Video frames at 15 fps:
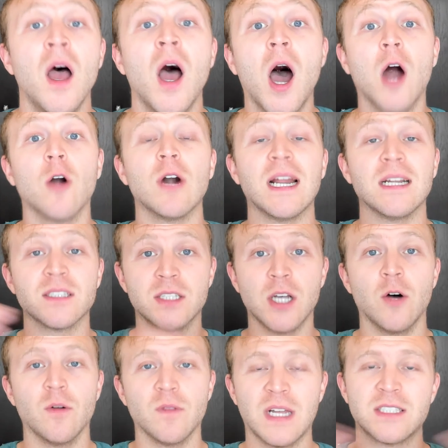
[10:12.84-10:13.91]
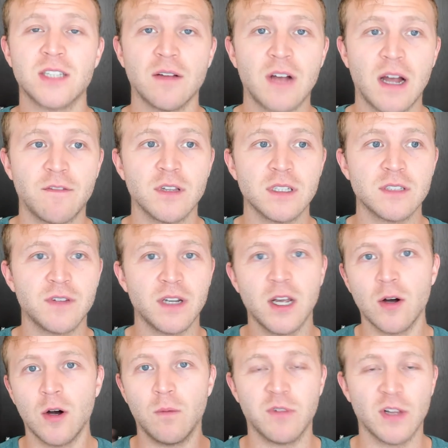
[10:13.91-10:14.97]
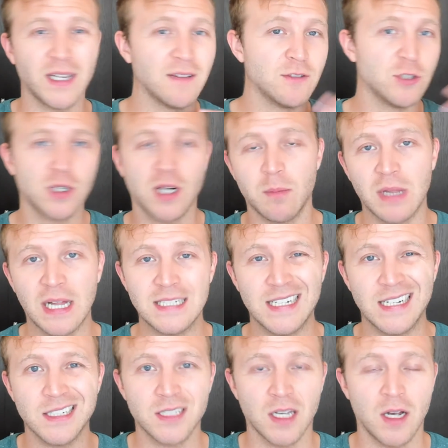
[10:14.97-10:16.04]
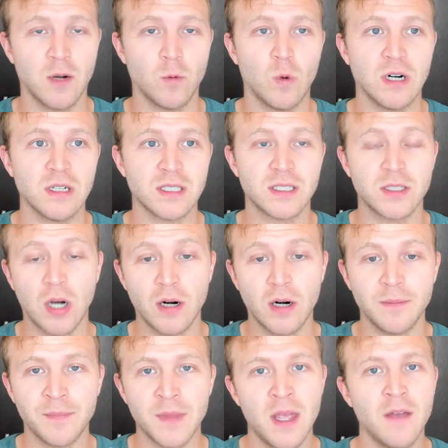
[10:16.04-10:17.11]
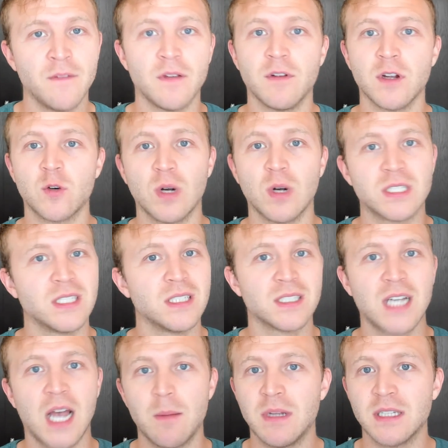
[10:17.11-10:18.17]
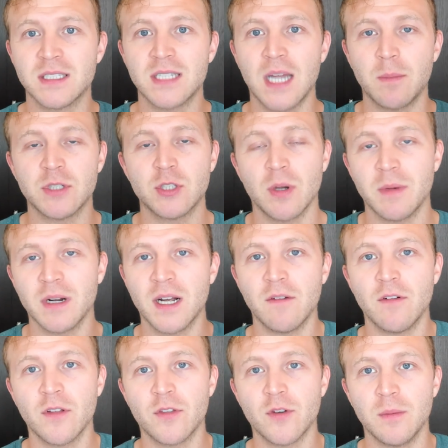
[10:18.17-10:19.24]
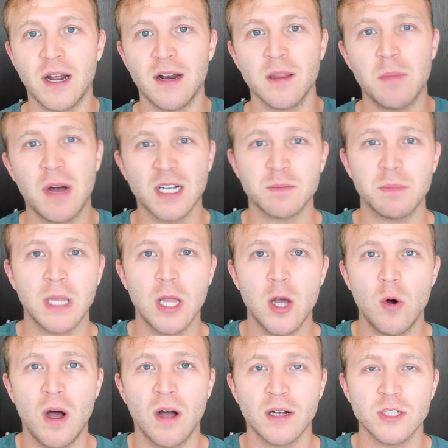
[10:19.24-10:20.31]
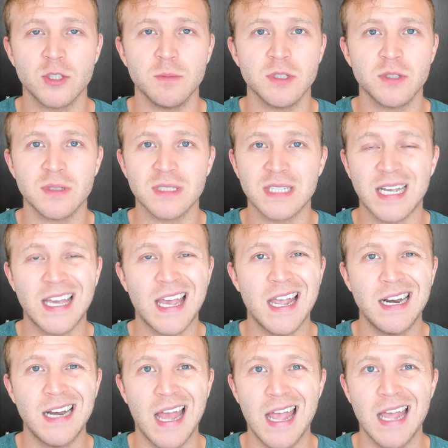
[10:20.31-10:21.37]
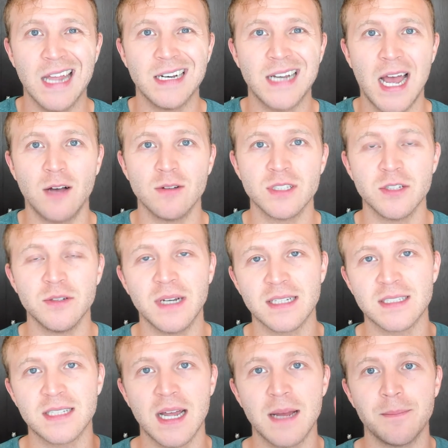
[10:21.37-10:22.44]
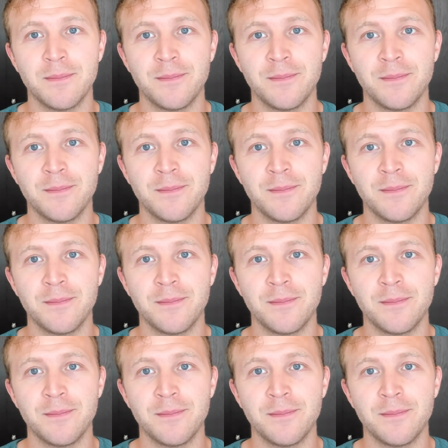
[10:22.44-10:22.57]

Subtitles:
All right, so that's all I've got for this video. Hopefully it gives you a couple ideas on where to start. If you have any questions, comments, topics you want me to cover, throw them down in the box below. I'll get to them as soon as I can, and I will see you next time.